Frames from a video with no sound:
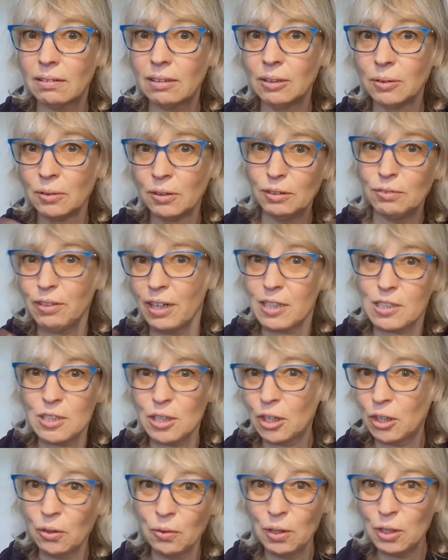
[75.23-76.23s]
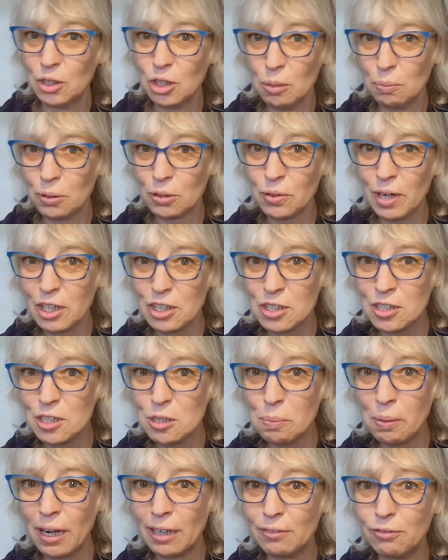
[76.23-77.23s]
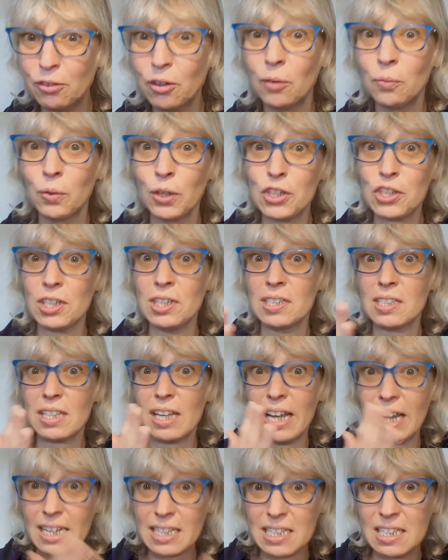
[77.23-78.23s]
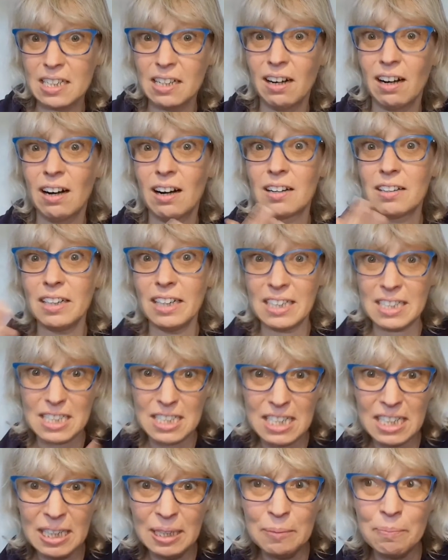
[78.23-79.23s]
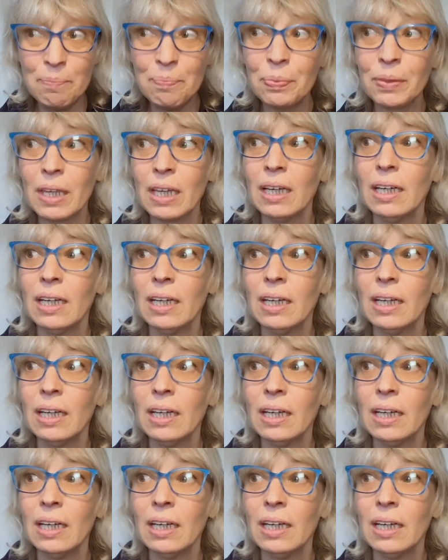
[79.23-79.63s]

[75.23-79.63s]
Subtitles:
unified security operations platform, which is XDR and SIEM.